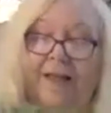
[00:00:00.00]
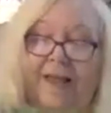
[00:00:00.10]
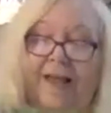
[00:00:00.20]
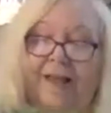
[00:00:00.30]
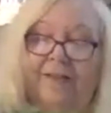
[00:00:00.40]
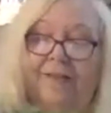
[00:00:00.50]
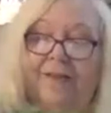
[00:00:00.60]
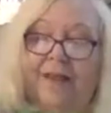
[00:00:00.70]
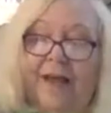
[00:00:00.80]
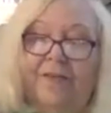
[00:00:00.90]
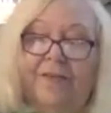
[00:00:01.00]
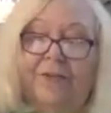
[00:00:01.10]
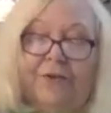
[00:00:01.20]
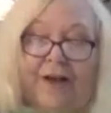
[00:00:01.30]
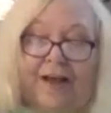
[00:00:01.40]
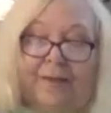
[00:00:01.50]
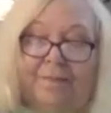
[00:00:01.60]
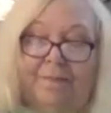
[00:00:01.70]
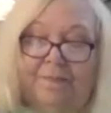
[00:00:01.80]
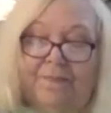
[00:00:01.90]
head of the tribe.
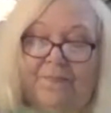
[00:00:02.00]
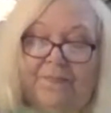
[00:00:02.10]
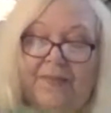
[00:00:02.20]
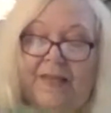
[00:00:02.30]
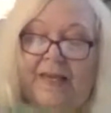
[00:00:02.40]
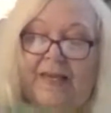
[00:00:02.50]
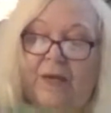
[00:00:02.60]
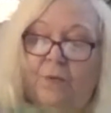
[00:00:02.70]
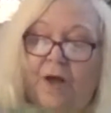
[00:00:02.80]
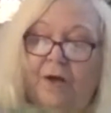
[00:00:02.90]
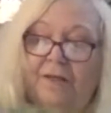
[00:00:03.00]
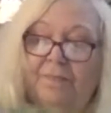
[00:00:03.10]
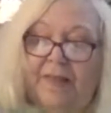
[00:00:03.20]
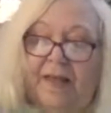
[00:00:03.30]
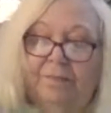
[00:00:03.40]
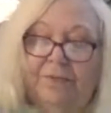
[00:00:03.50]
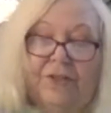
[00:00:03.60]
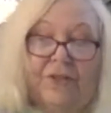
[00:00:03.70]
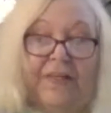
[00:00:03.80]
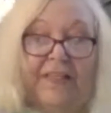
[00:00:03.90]
He welcomed them
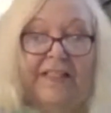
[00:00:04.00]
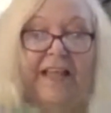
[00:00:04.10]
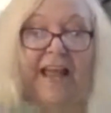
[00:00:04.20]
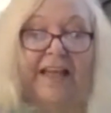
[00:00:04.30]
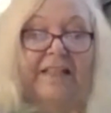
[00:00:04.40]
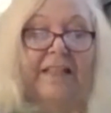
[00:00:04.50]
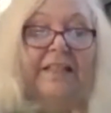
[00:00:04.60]
to his land.